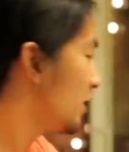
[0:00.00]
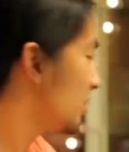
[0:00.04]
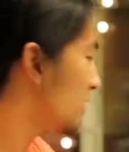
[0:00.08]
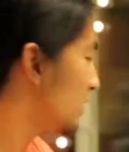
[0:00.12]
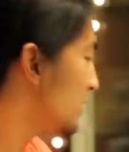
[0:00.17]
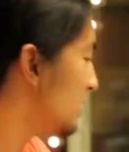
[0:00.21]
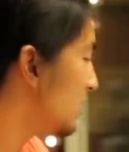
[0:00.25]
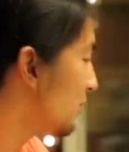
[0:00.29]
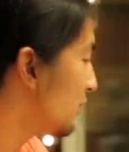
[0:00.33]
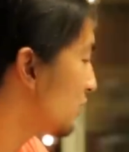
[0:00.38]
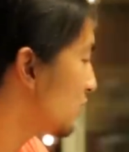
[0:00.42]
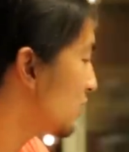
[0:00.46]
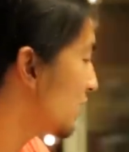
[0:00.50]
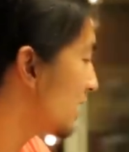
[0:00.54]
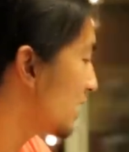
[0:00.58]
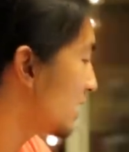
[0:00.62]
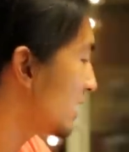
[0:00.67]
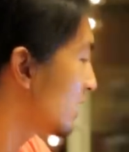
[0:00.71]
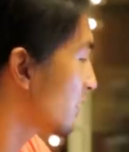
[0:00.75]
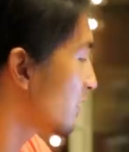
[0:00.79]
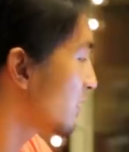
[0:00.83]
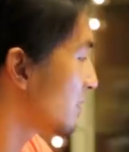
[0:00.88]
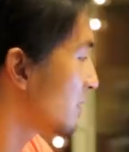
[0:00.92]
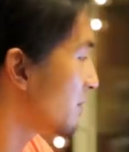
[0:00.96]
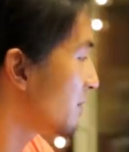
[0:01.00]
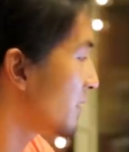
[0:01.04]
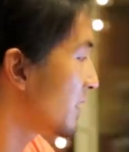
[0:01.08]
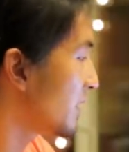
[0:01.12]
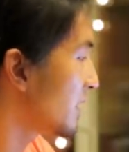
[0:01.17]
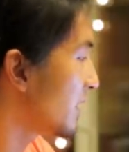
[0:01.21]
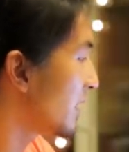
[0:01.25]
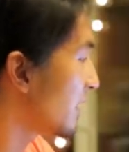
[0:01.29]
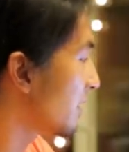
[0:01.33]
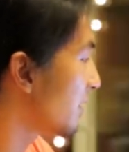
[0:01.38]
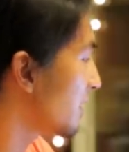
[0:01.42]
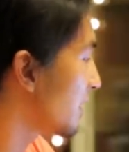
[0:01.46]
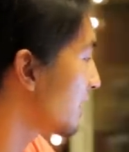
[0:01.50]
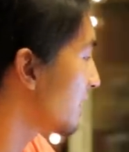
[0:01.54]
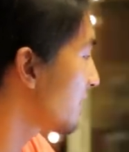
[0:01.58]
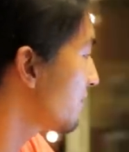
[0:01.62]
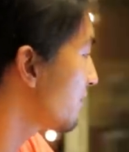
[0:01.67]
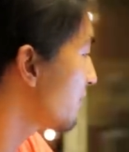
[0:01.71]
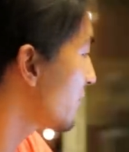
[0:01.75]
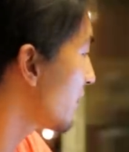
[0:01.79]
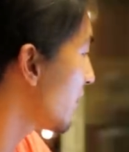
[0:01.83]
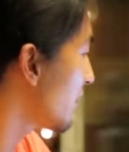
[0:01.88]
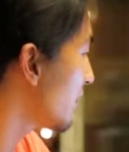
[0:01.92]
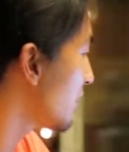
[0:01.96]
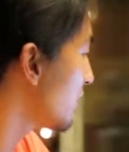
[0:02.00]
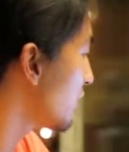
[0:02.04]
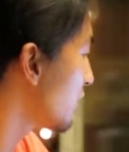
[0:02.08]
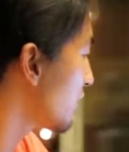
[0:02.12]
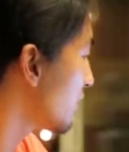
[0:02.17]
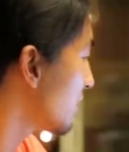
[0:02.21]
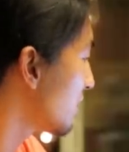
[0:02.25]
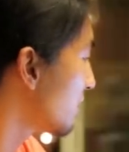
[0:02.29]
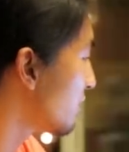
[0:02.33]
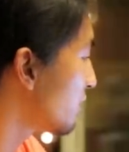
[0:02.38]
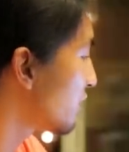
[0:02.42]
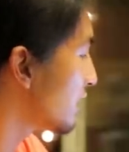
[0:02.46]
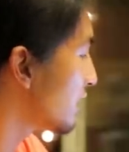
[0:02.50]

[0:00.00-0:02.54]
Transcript: you're gonna double click here in the bin area, and then you're gonna